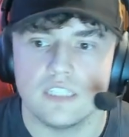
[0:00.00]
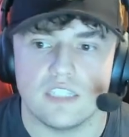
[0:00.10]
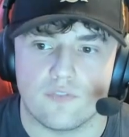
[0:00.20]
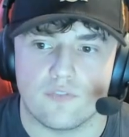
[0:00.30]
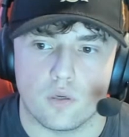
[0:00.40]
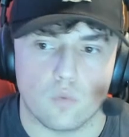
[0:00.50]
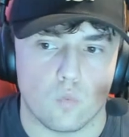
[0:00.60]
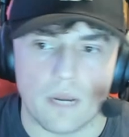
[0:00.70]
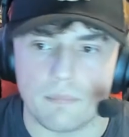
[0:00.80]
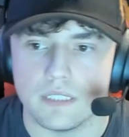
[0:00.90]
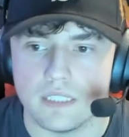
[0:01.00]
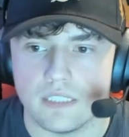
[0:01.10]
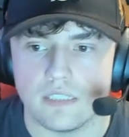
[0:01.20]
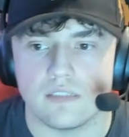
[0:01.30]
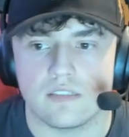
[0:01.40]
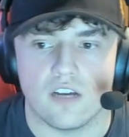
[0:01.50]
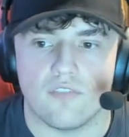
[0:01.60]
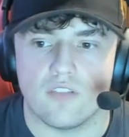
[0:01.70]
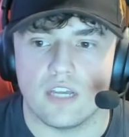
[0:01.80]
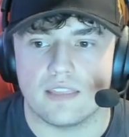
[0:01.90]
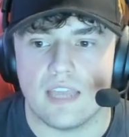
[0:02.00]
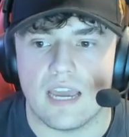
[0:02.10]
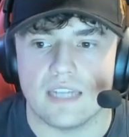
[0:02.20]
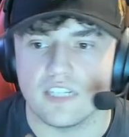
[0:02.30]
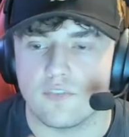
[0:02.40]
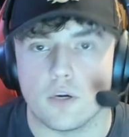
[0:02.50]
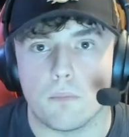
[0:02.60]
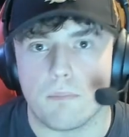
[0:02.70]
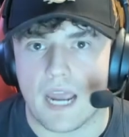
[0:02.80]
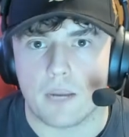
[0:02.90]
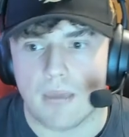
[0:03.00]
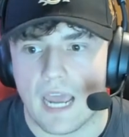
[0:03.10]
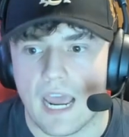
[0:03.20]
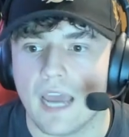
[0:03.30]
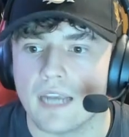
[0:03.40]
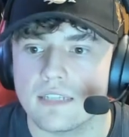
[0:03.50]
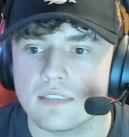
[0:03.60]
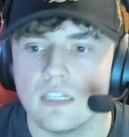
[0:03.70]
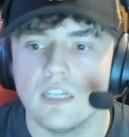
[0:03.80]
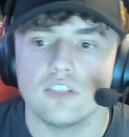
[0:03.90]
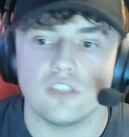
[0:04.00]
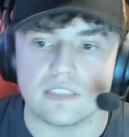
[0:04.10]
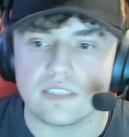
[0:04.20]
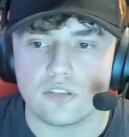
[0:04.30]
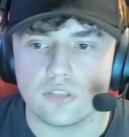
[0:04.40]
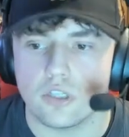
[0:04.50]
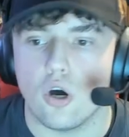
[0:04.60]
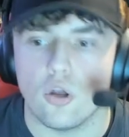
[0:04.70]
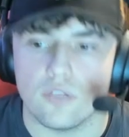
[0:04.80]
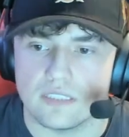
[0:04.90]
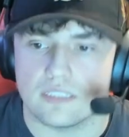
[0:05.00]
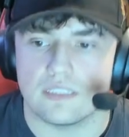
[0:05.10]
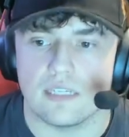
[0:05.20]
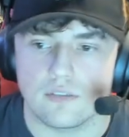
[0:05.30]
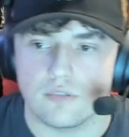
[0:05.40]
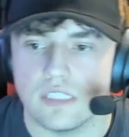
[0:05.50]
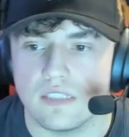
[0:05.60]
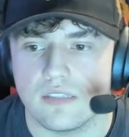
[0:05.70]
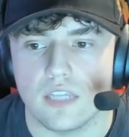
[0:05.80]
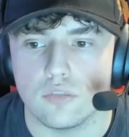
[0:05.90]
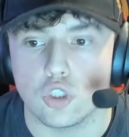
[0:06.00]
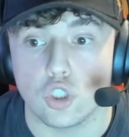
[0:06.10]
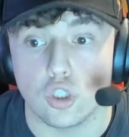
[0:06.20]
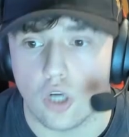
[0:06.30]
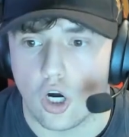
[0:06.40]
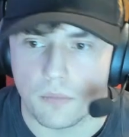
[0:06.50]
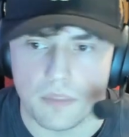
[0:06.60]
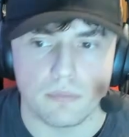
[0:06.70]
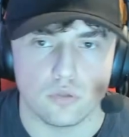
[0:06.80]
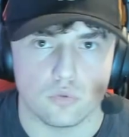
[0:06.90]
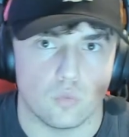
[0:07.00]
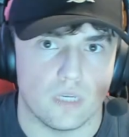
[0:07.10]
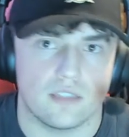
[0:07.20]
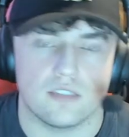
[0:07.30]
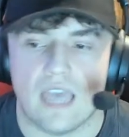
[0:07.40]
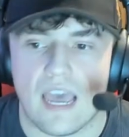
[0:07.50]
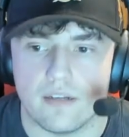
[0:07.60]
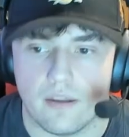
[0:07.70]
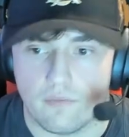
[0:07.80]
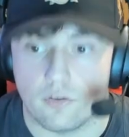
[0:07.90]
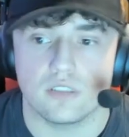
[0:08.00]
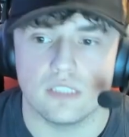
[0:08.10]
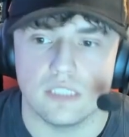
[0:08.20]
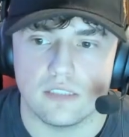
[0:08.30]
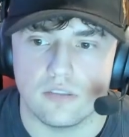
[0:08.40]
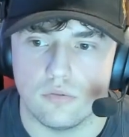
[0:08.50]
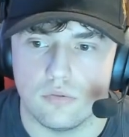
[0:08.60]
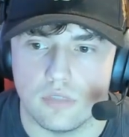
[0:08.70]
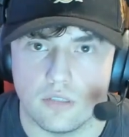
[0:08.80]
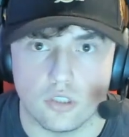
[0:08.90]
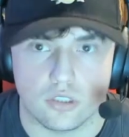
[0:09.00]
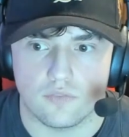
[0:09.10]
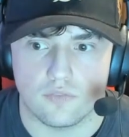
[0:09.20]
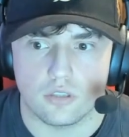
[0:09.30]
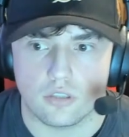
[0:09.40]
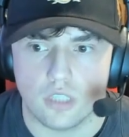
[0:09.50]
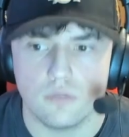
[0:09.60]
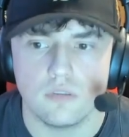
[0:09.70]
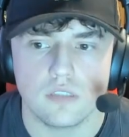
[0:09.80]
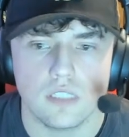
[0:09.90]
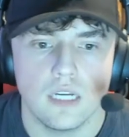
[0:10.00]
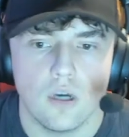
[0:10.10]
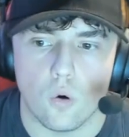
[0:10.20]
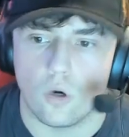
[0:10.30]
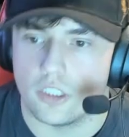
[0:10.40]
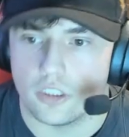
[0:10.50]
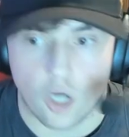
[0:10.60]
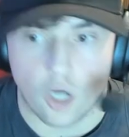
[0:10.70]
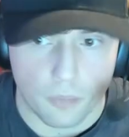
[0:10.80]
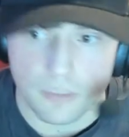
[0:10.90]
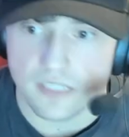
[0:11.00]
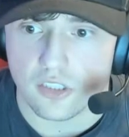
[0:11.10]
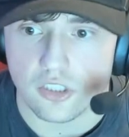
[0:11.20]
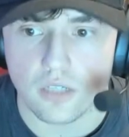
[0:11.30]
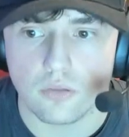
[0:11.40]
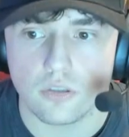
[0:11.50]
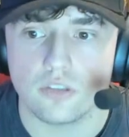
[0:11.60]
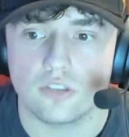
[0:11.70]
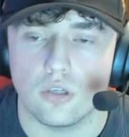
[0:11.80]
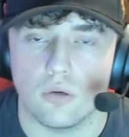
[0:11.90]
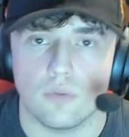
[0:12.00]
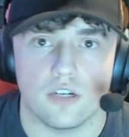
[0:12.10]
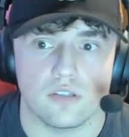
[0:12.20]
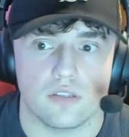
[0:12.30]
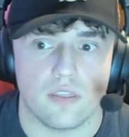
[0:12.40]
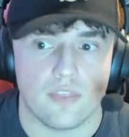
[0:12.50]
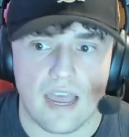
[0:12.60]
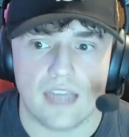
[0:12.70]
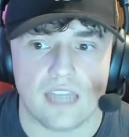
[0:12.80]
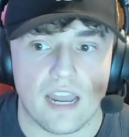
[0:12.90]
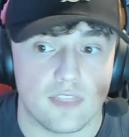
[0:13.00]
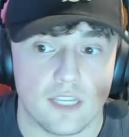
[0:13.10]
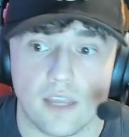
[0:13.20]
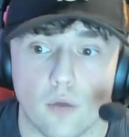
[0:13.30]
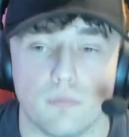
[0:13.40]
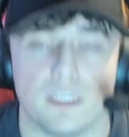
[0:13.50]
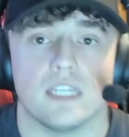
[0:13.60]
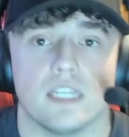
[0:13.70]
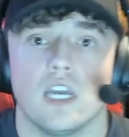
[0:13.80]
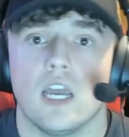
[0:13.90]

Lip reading: different weapons, stuff like that, different backpacks, just essentially all these accessories that you could army build with to add diversity to the looks of your clones or your armies in general. So there's that. I think that would be